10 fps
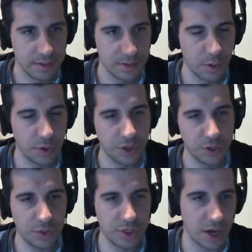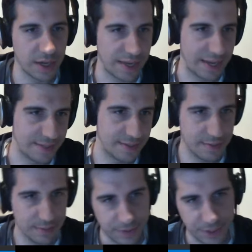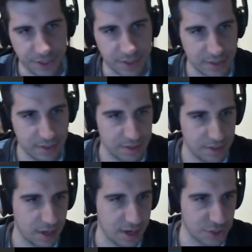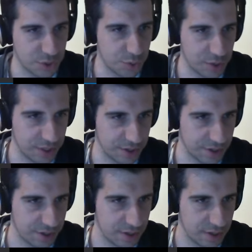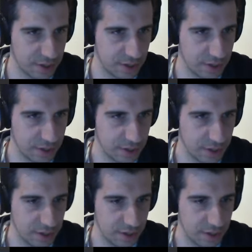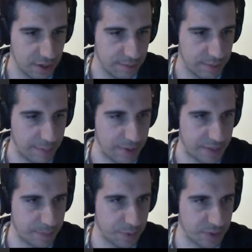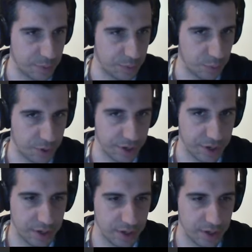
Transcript: Or to use .get, which is not as cool either. I mean, I suppose it would work.